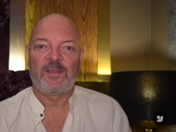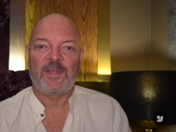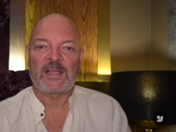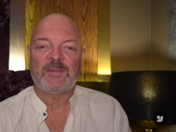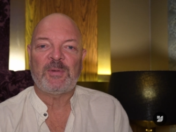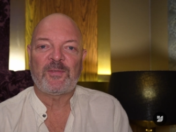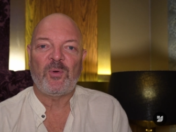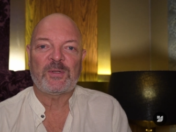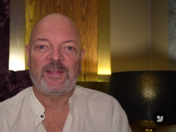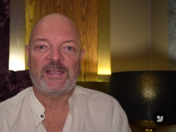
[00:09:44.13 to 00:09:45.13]
Thanks so much for
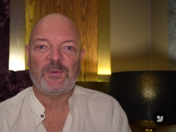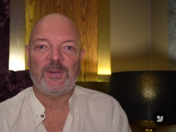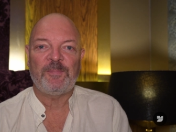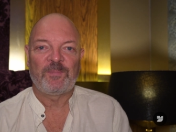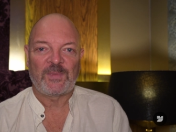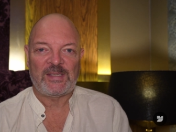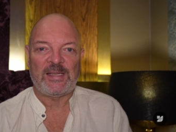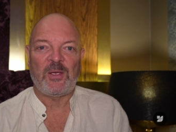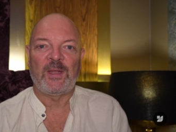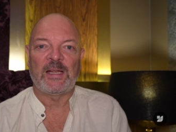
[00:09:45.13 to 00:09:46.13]
watching this one.
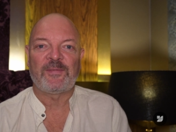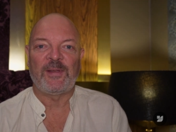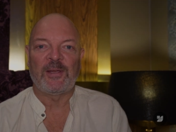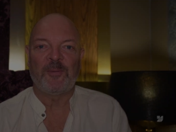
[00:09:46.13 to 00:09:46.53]
See you on the next video.